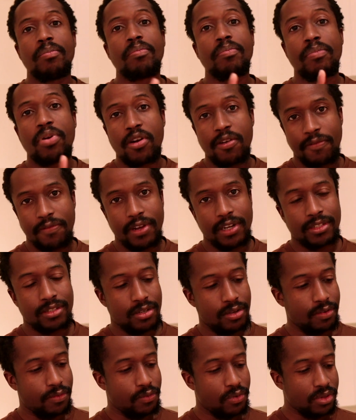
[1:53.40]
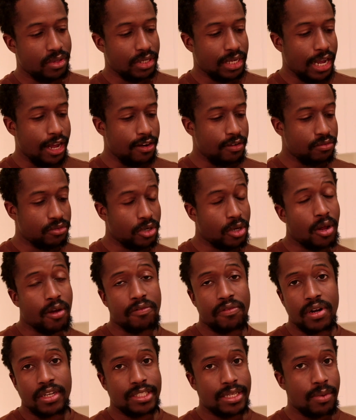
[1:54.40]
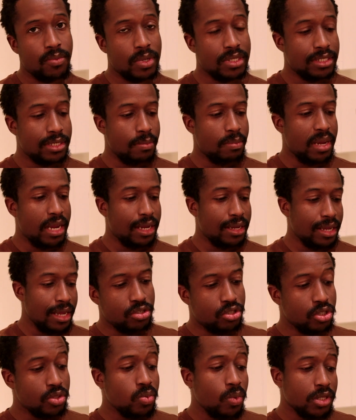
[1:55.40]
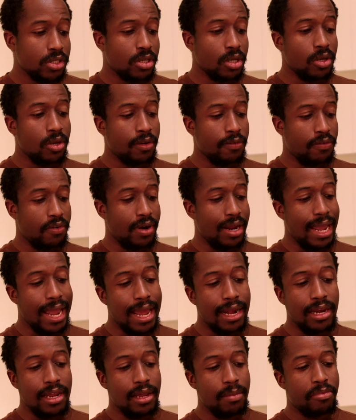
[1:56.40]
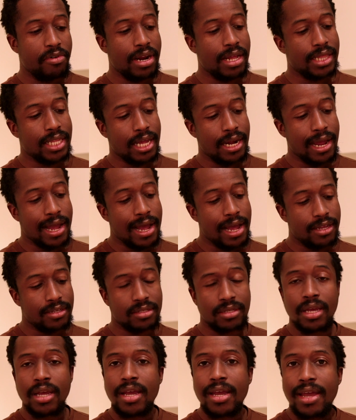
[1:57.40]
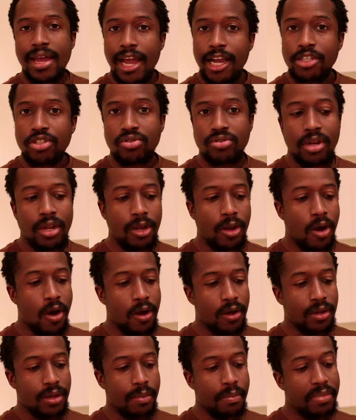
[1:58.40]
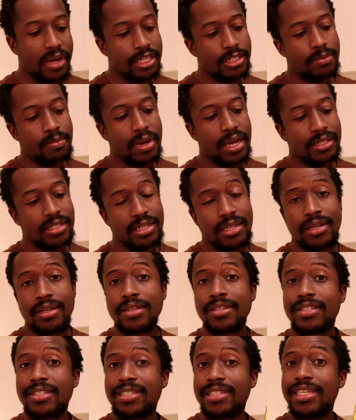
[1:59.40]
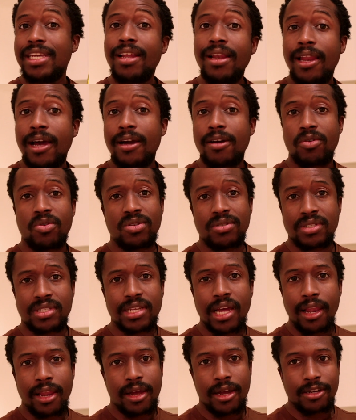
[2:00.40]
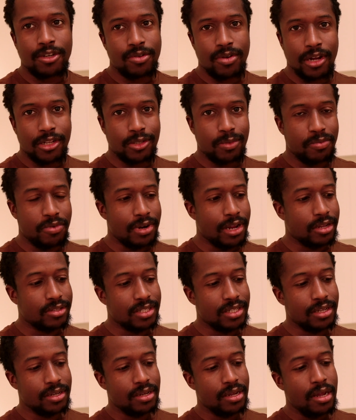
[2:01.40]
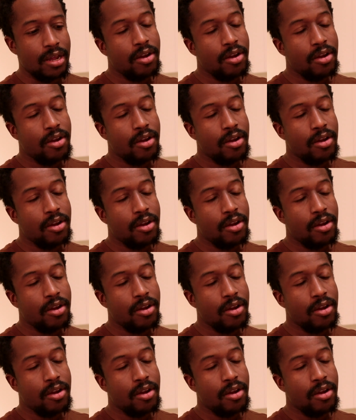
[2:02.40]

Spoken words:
perfect for the kind of jollof rice I want to make. You just want to look for any brand that has extra long basmati sila or sela, I don't know how to pronounce it,